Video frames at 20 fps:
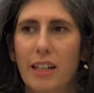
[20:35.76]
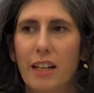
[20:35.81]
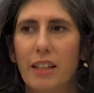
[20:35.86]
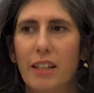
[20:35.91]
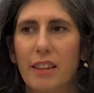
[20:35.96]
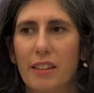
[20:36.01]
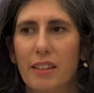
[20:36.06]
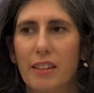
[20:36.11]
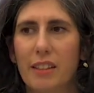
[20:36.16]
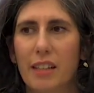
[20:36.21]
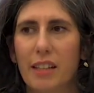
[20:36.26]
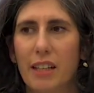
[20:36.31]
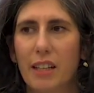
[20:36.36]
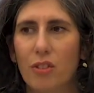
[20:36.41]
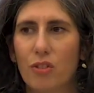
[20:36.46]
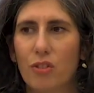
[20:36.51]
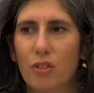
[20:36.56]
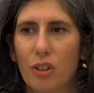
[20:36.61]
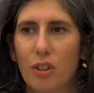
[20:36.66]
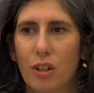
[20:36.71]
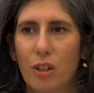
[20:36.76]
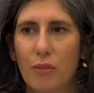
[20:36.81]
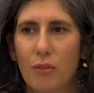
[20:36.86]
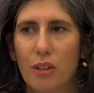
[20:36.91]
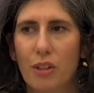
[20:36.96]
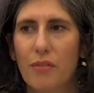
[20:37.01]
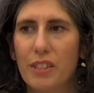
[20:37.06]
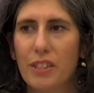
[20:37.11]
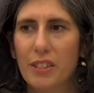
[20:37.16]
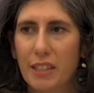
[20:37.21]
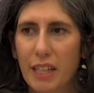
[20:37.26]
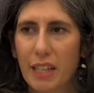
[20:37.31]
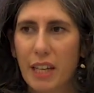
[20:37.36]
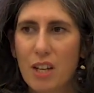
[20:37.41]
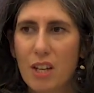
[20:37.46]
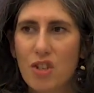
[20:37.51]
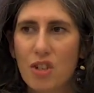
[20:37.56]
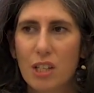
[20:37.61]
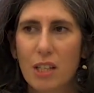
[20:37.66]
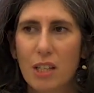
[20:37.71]
at the stage of the
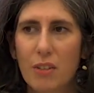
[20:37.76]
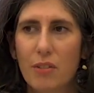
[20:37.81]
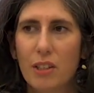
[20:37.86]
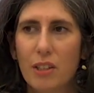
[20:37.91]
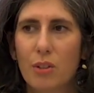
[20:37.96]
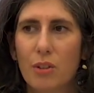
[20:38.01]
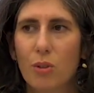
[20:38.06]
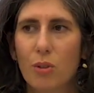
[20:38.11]
investigation even,